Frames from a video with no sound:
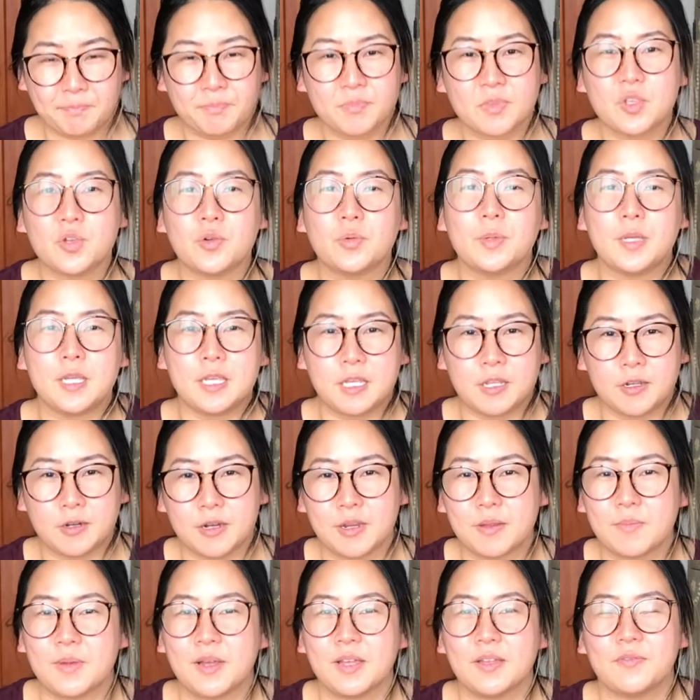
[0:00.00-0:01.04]
You'll be
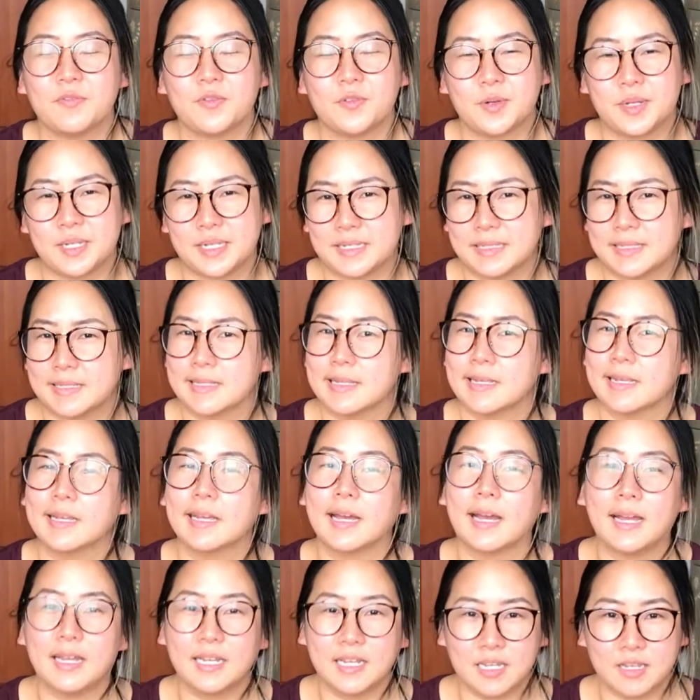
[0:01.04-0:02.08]
hearing my voice,
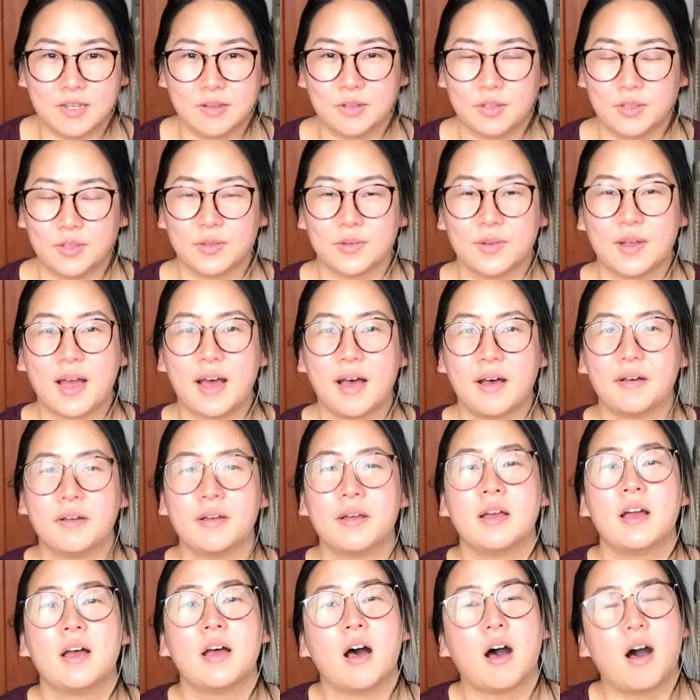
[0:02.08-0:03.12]
guiding you throughout,
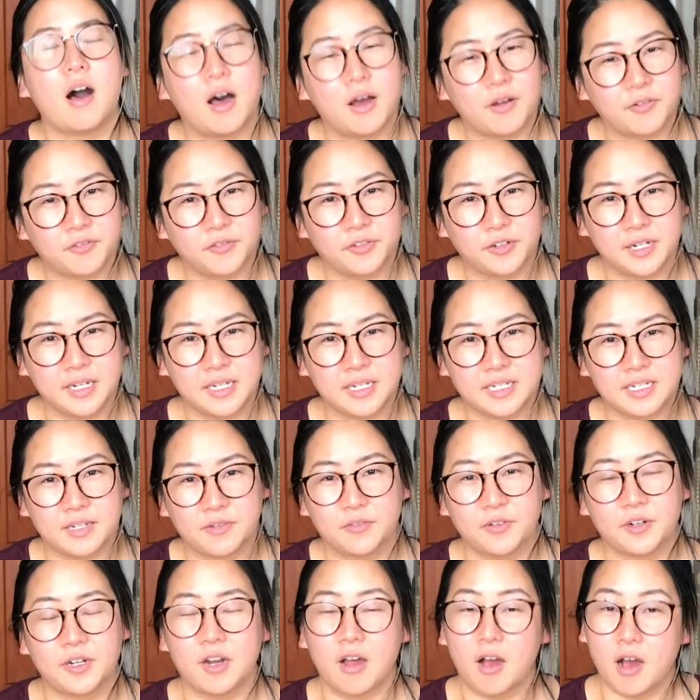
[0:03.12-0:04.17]
offering
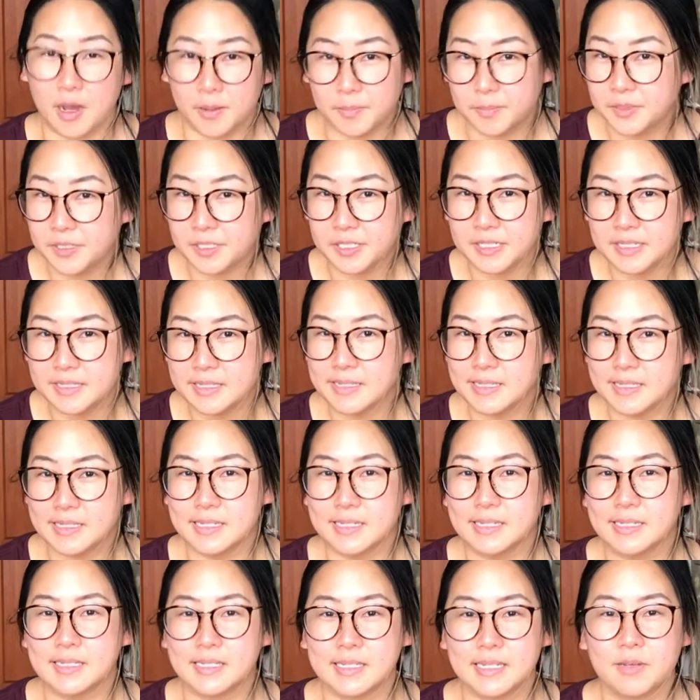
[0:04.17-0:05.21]
different options
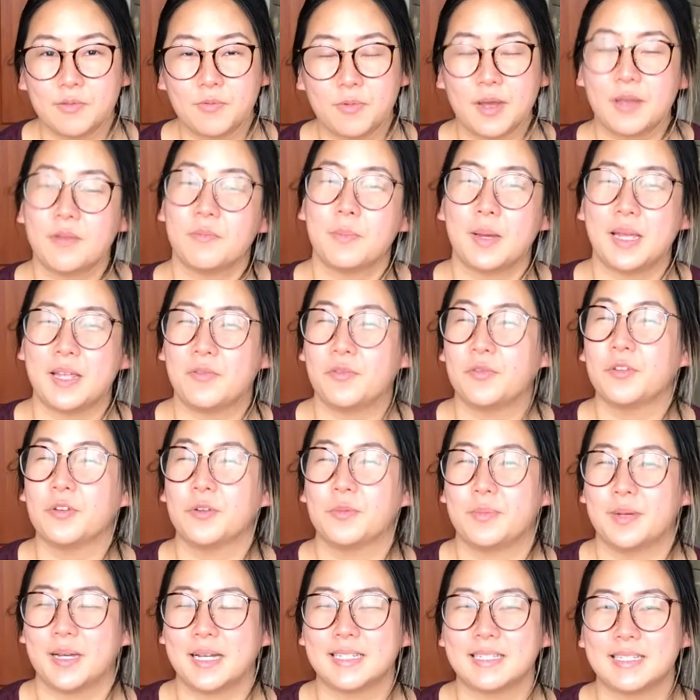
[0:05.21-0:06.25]
to see what might feel
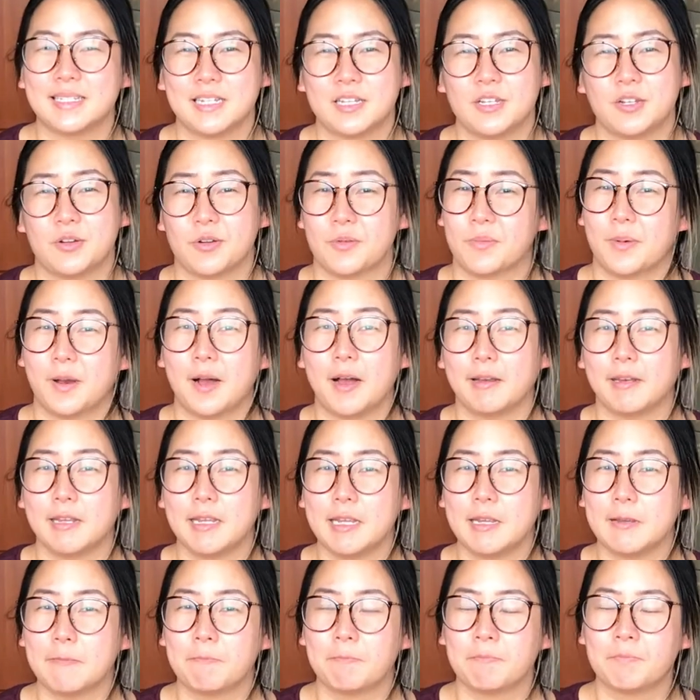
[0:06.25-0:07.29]
best in your body.